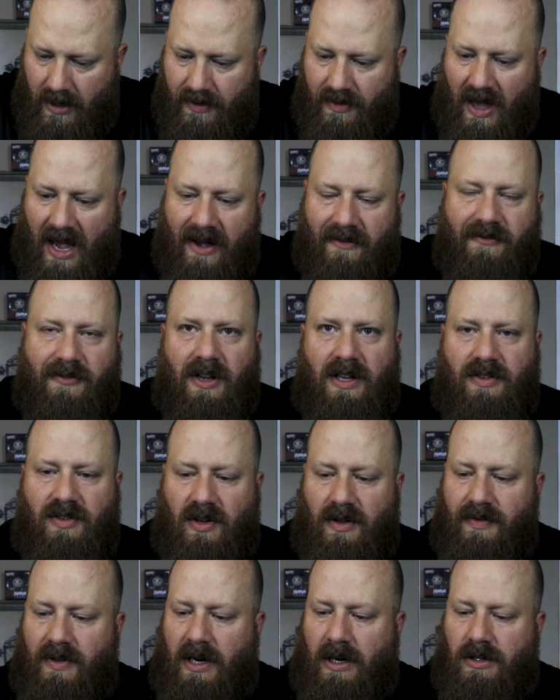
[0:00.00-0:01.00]
That fits
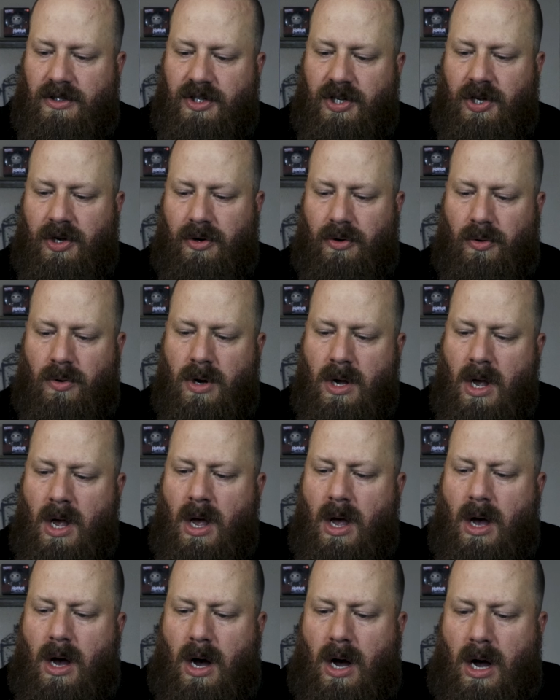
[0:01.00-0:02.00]
in there too.
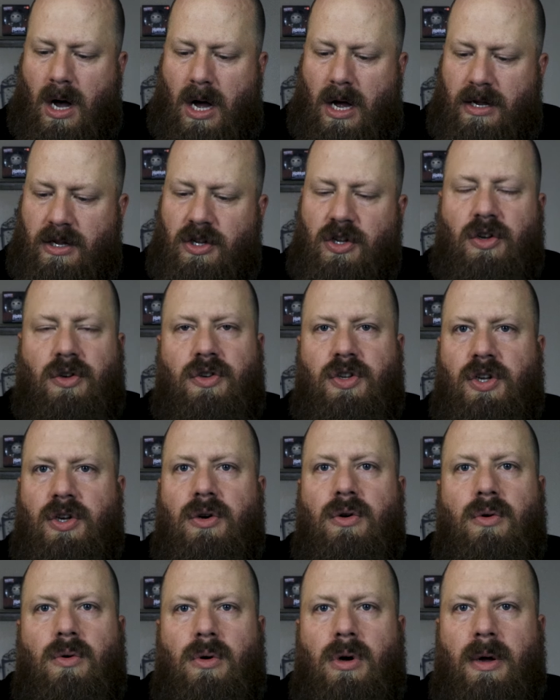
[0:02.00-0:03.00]
Uh, you
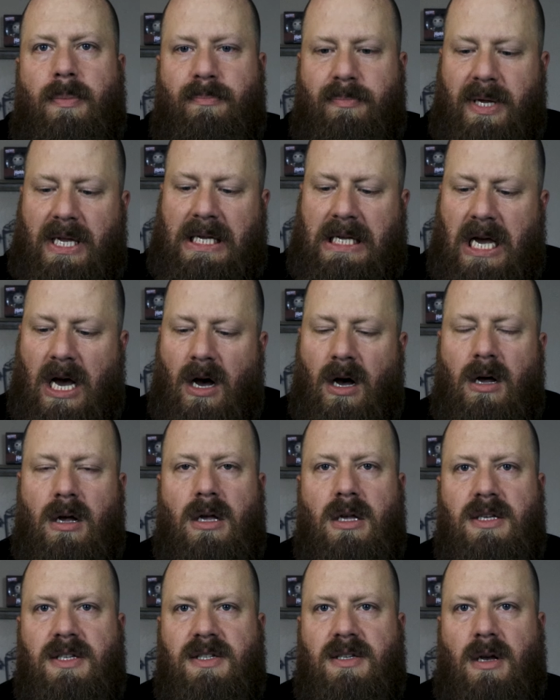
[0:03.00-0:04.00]
do,
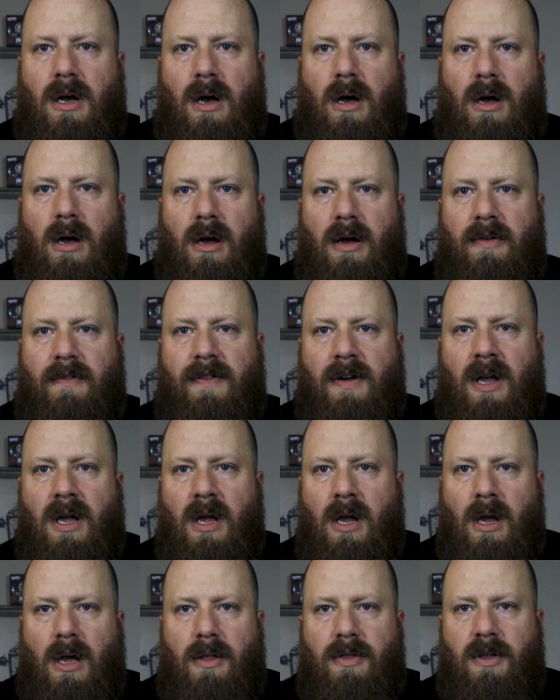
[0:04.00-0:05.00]
because of
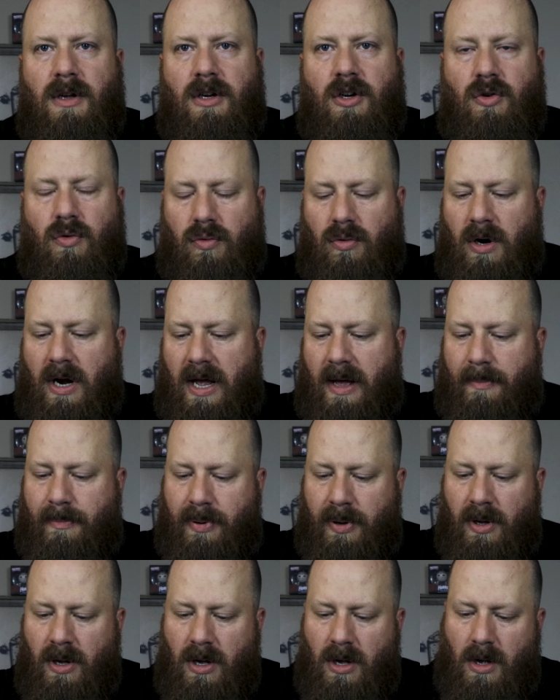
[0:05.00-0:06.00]
the grip,
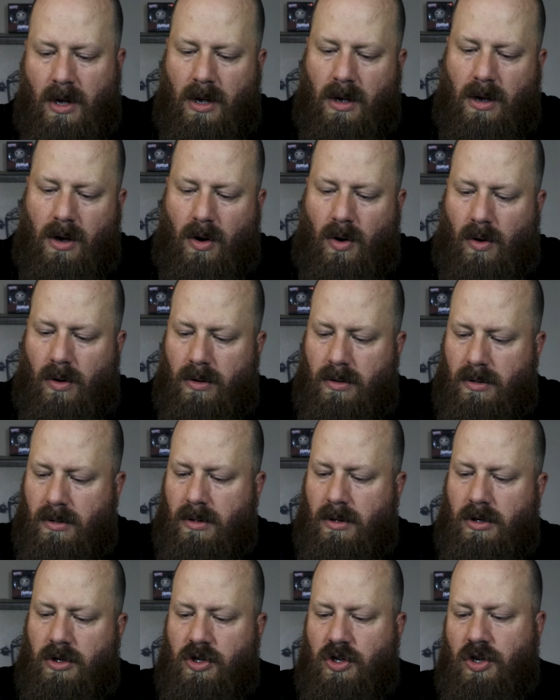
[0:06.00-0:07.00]

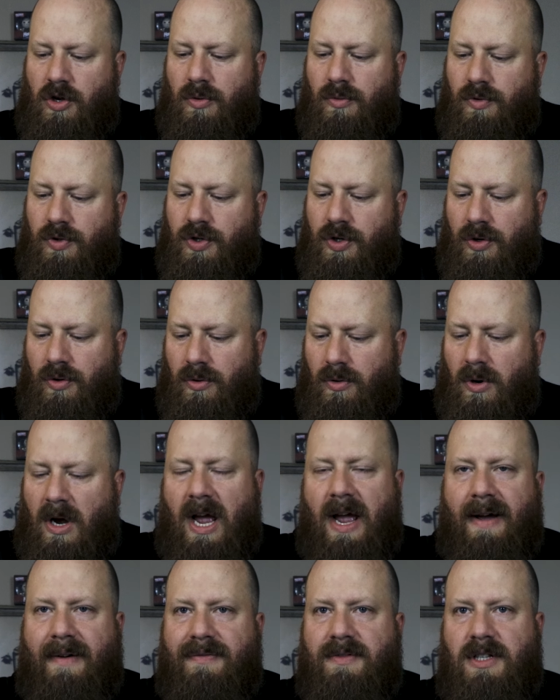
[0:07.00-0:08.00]
you do
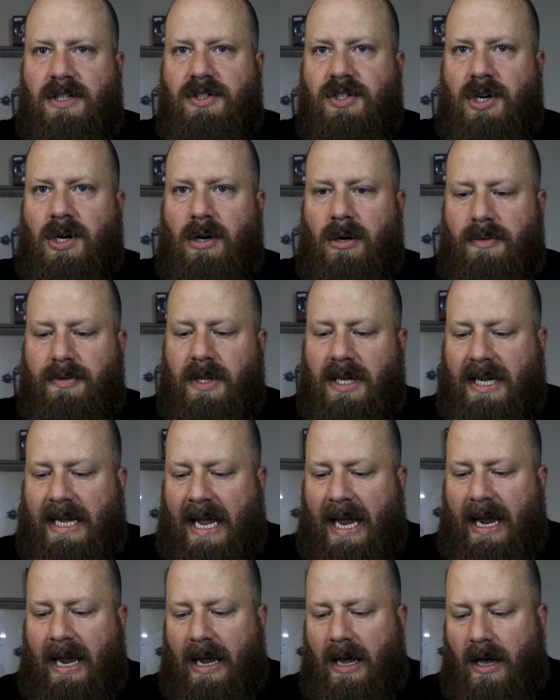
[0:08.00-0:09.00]
have to turn the
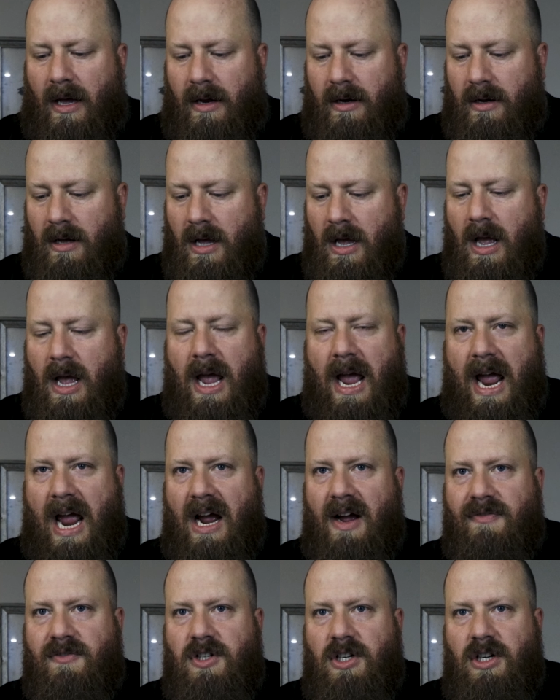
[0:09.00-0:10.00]
can
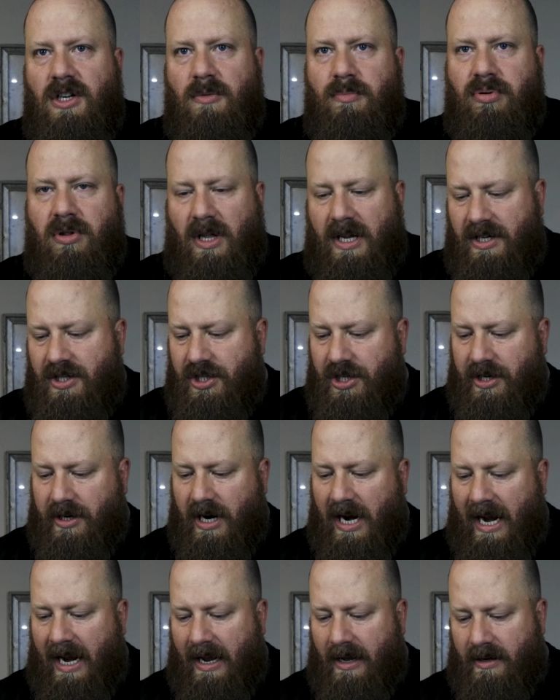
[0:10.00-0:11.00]
after you place your
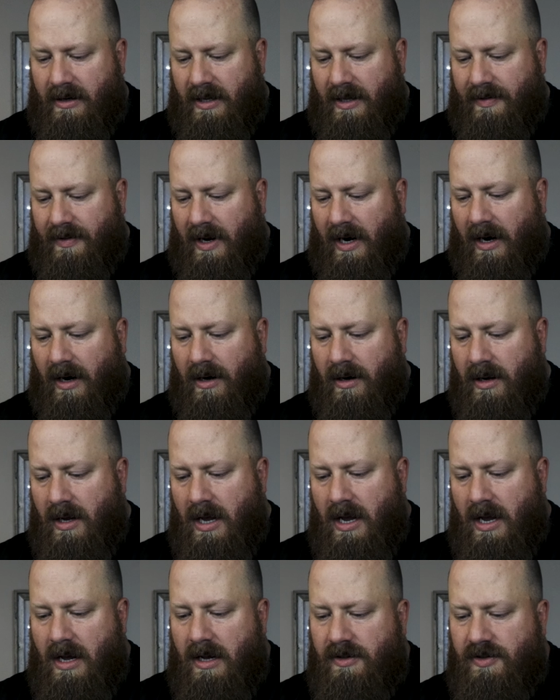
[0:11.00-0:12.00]
hand in there
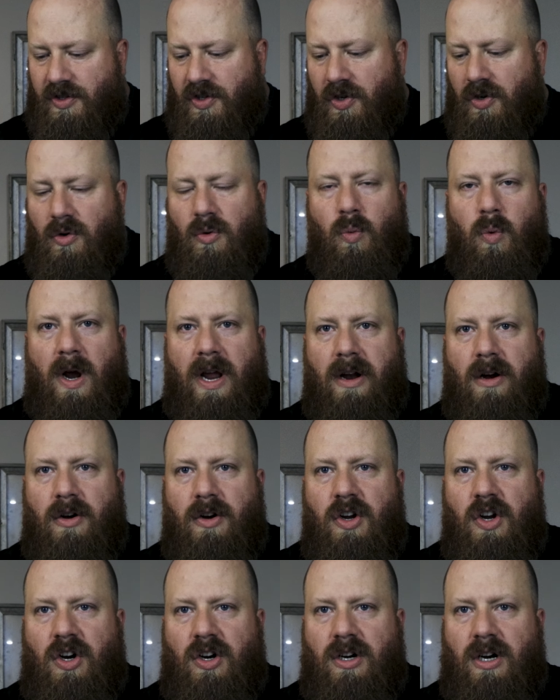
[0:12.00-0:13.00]
to where
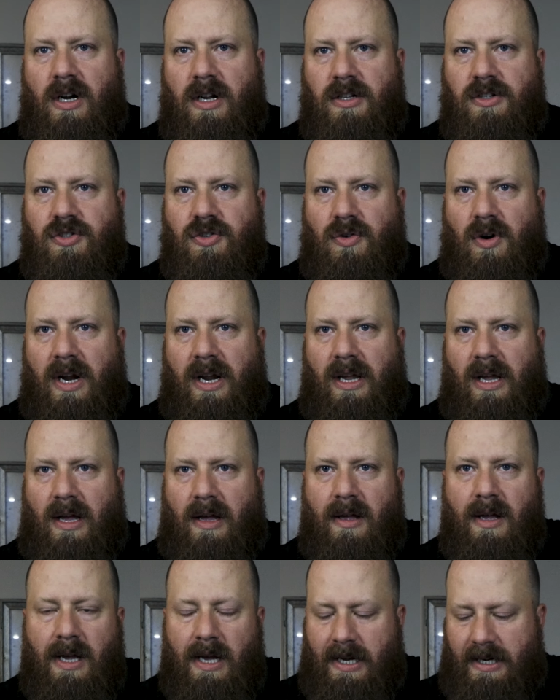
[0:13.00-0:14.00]
you're going to drink
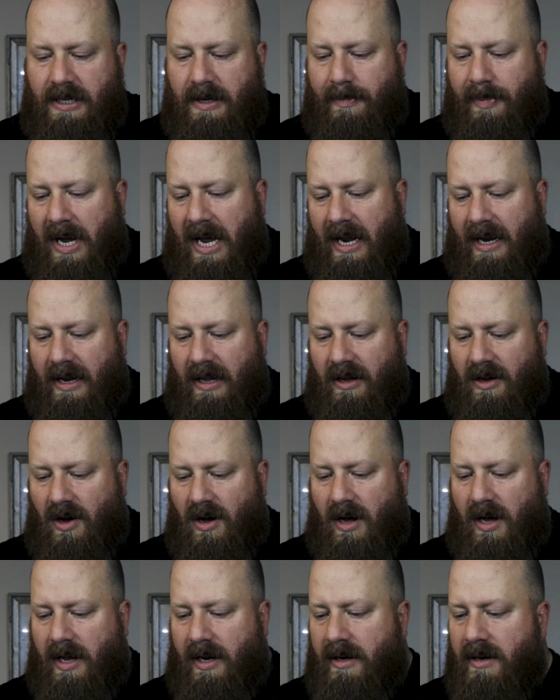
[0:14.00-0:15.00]
it, depending
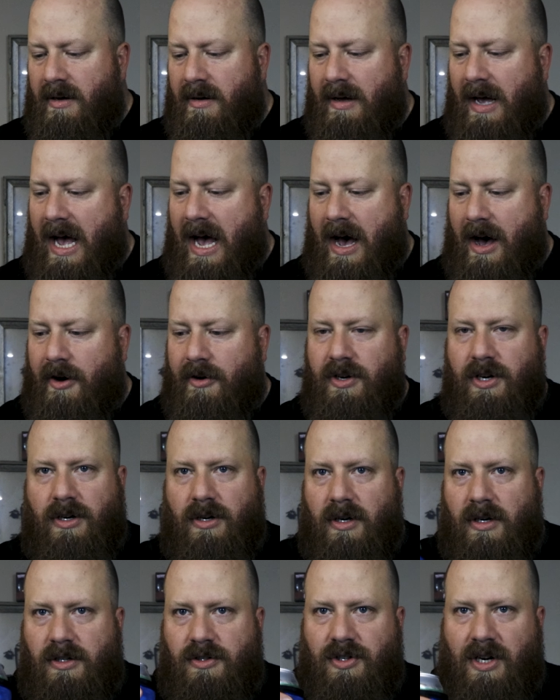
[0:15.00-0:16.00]
on how you're
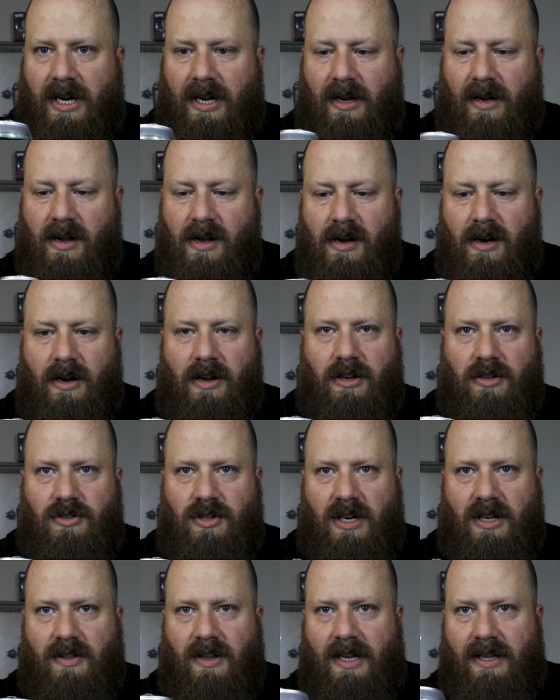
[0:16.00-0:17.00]
going to drink it. Are you going to
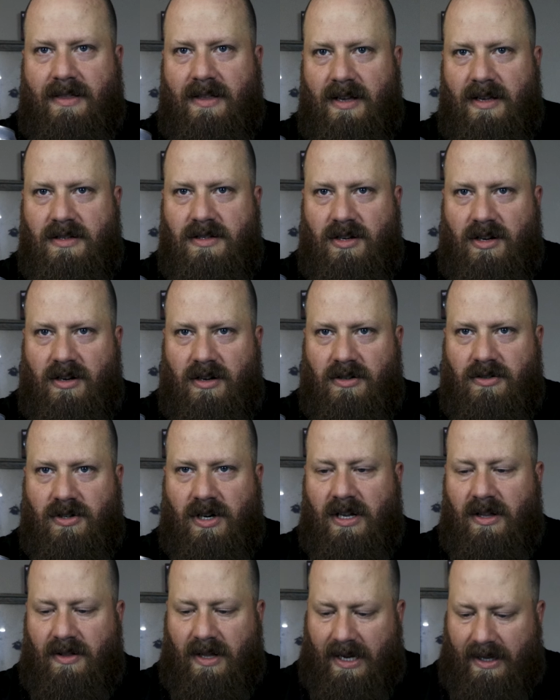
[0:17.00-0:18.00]
drink it like this? Are you going to
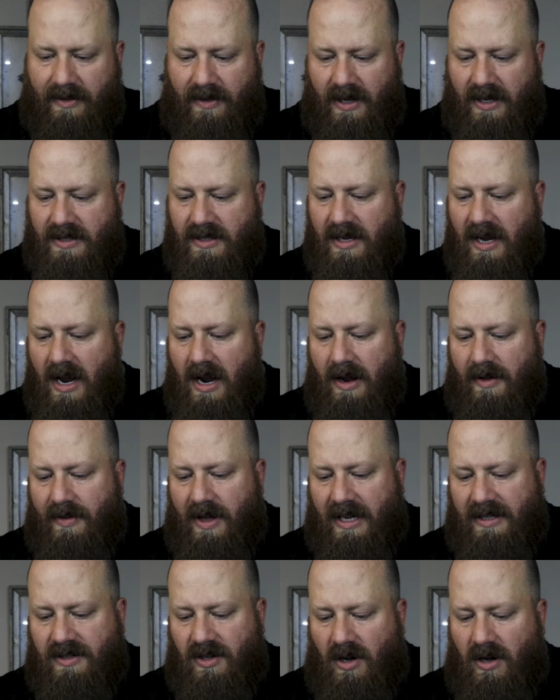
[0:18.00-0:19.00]
drink it like this?
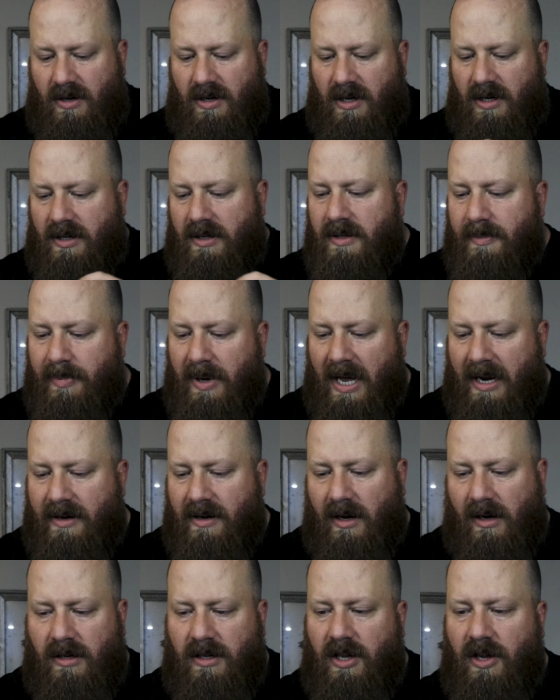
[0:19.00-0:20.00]
That's all going to depend
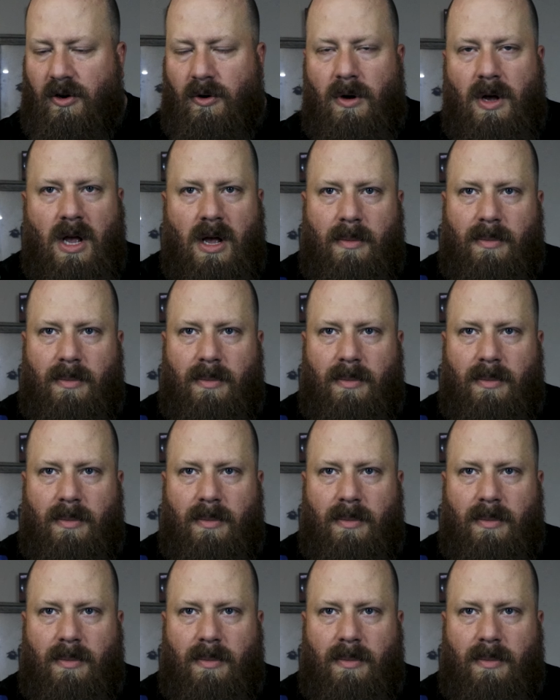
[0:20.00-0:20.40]
on you.